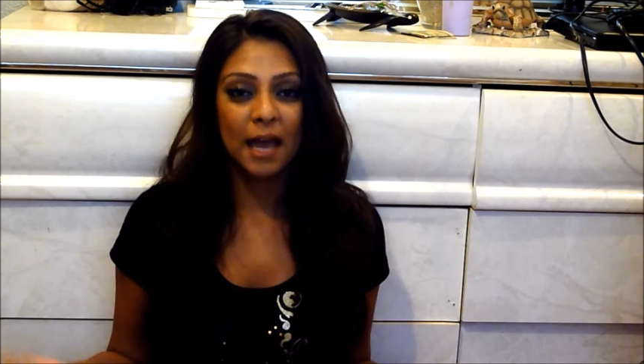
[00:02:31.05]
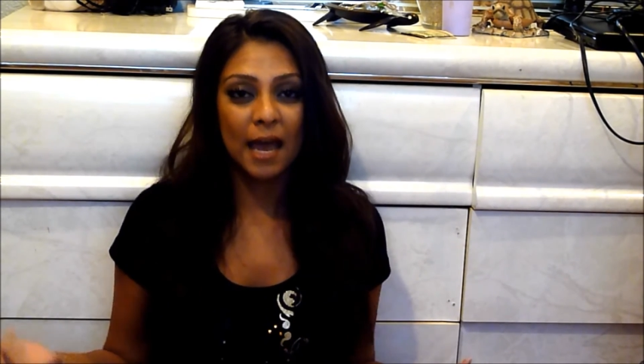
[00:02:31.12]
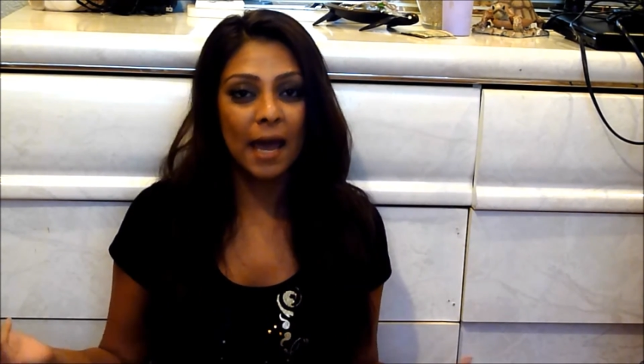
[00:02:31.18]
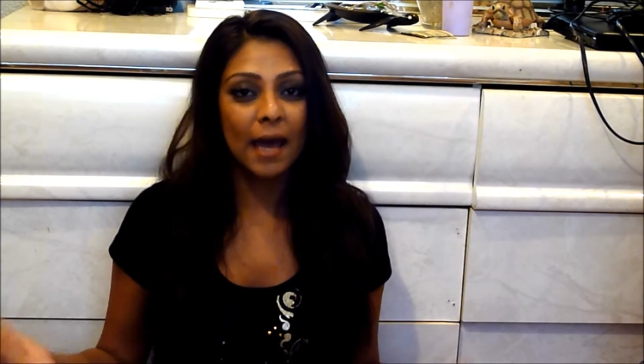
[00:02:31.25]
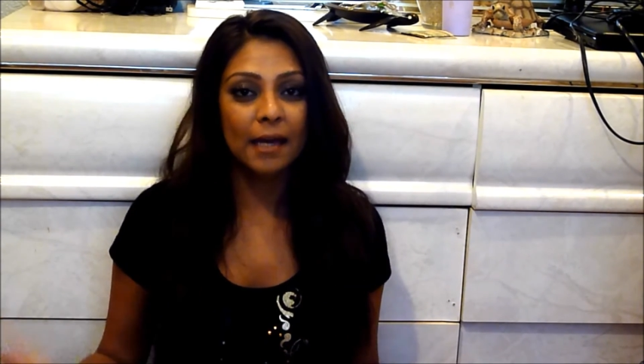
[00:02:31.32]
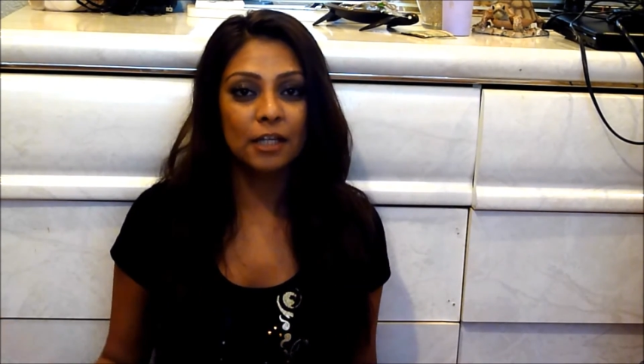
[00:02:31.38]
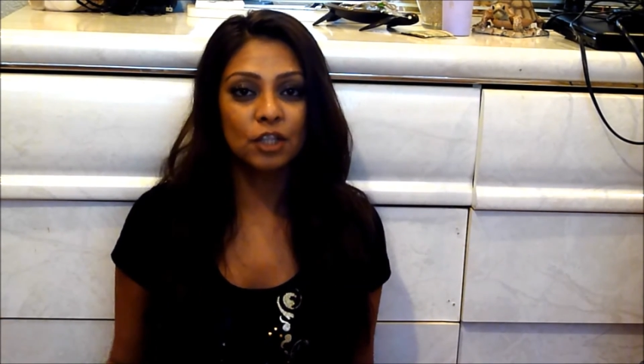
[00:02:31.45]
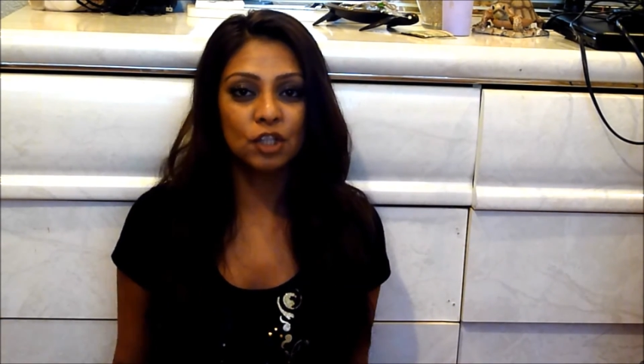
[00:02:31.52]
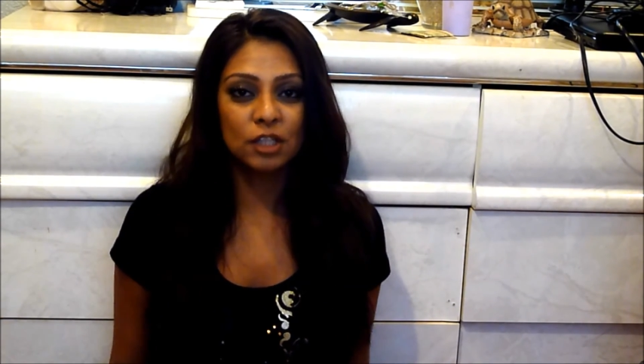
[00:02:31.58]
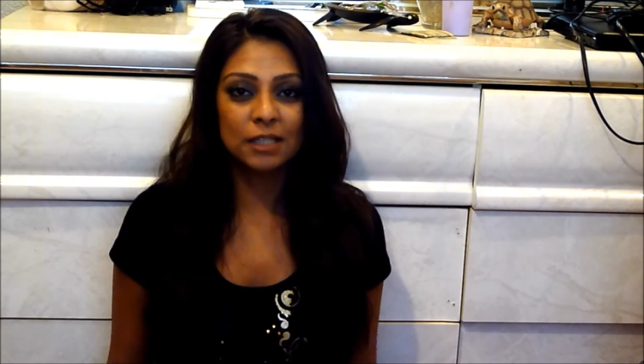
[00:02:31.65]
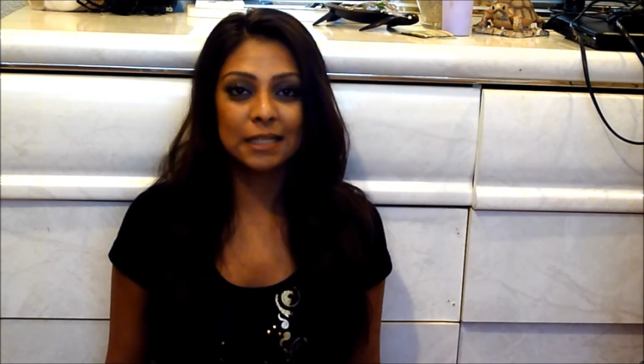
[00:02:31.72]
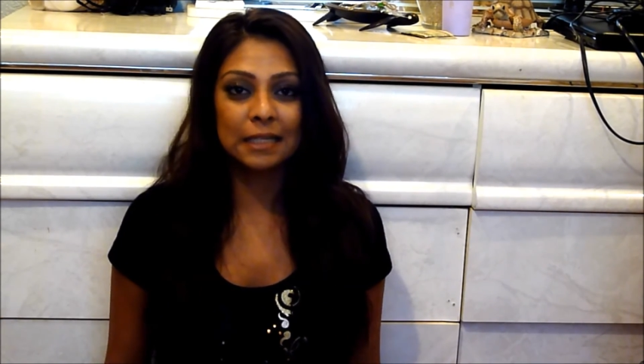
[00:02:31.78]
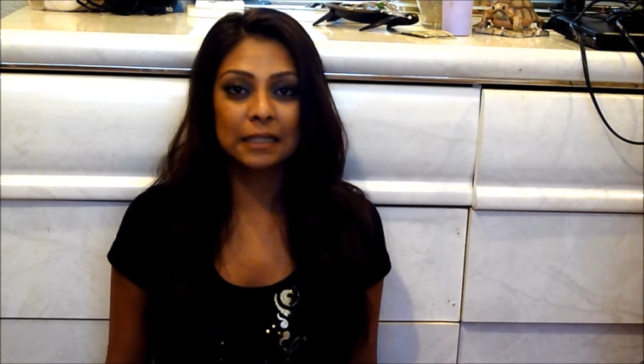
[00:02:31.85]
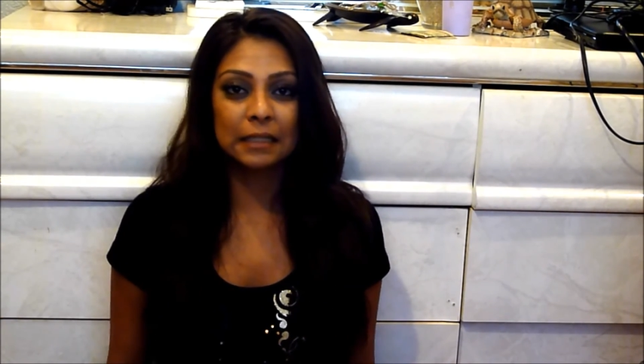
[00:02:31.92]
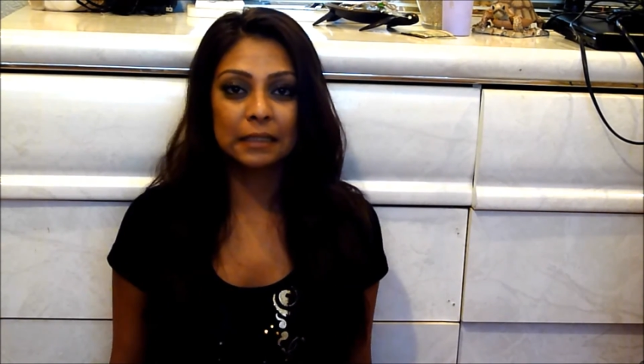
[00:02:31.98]
and it just
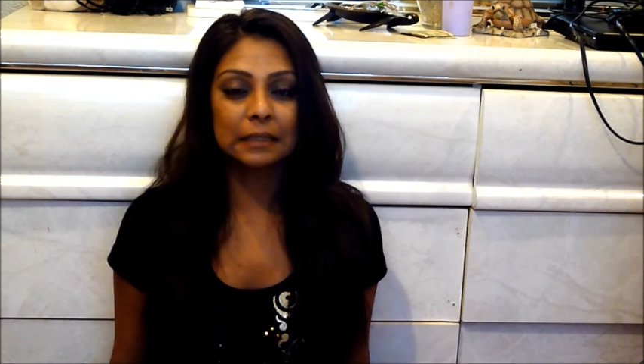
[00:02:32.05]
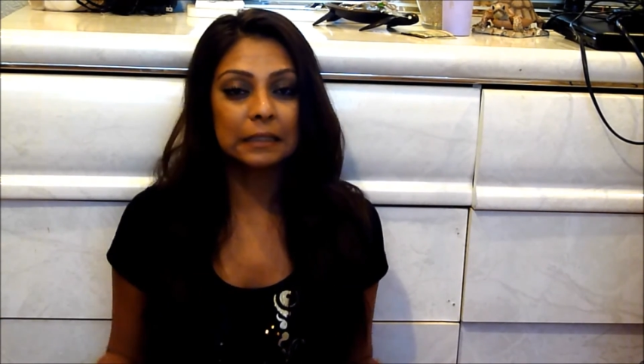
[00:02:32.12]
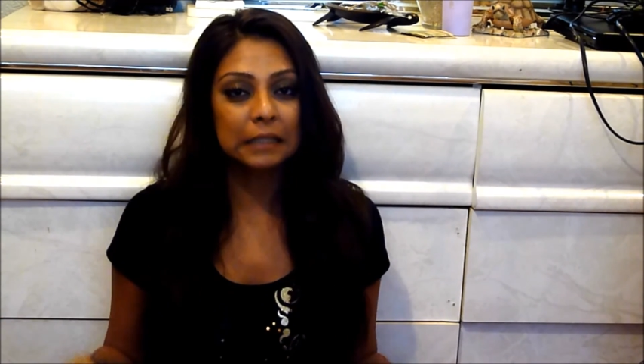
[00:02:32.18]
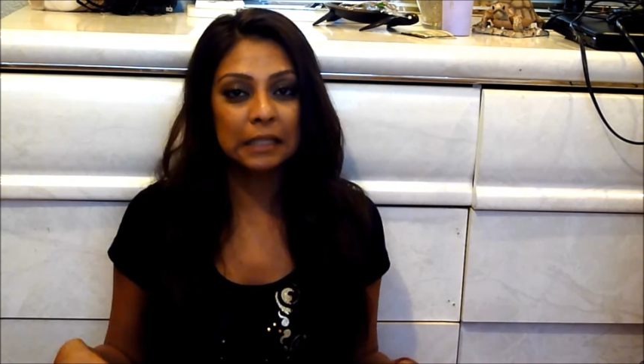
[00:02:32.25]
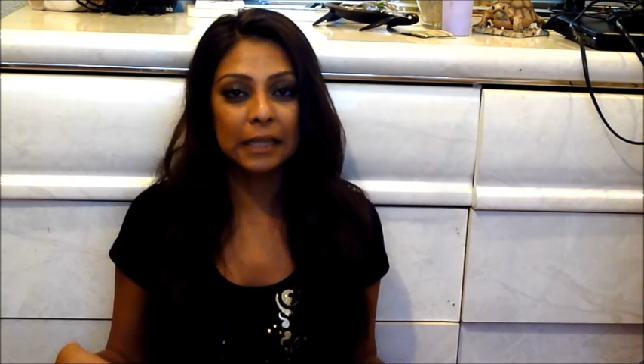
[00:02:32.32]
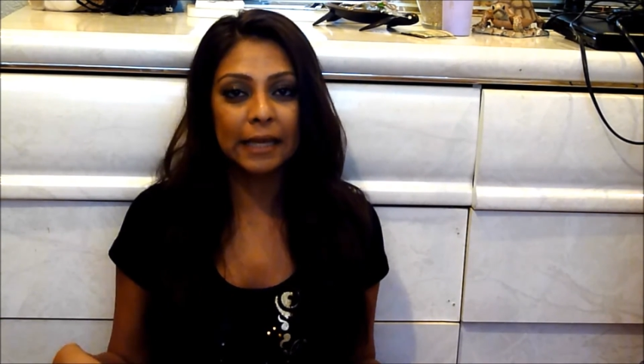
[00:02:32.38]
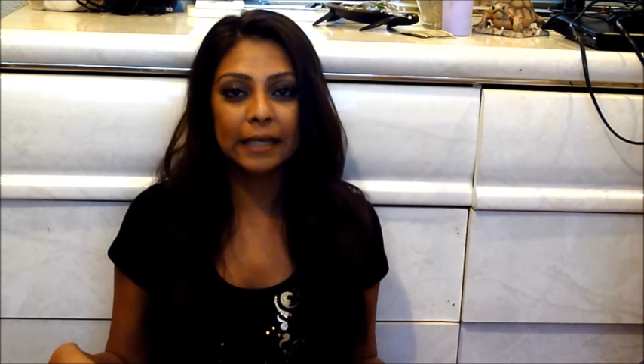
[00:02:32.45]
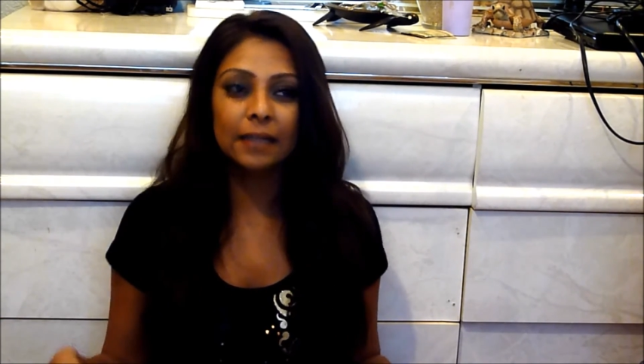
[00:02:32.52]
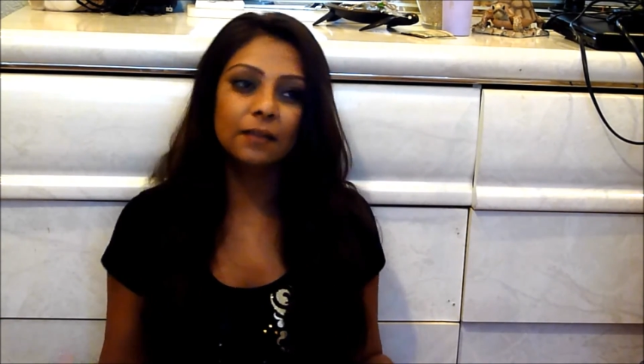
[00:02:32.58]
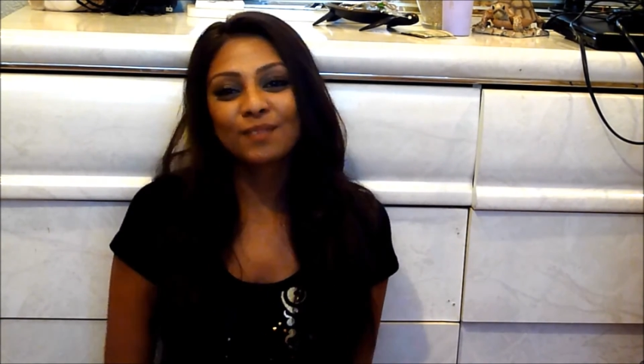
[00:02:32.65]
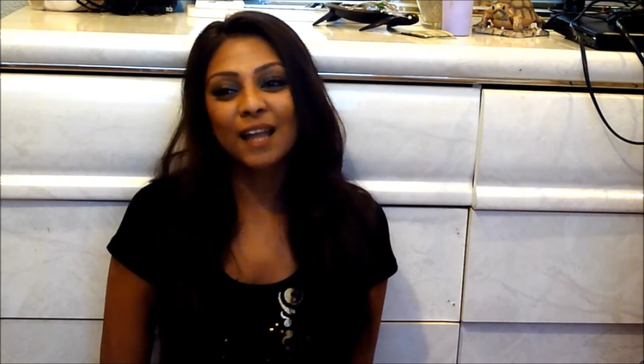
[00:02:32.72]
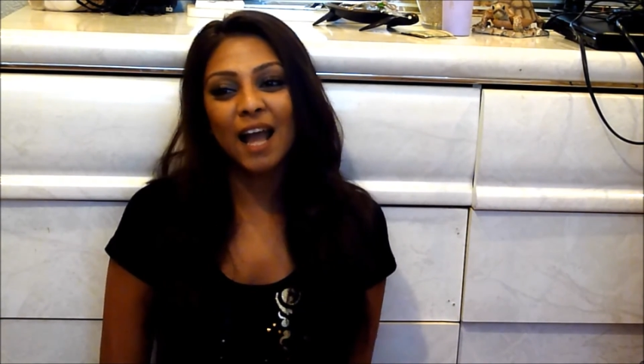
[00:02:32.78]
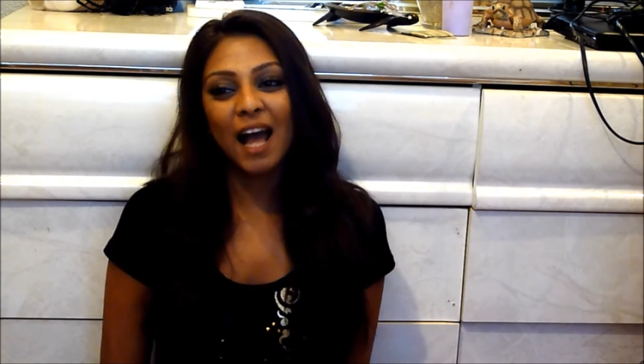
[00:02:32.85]
didn't click.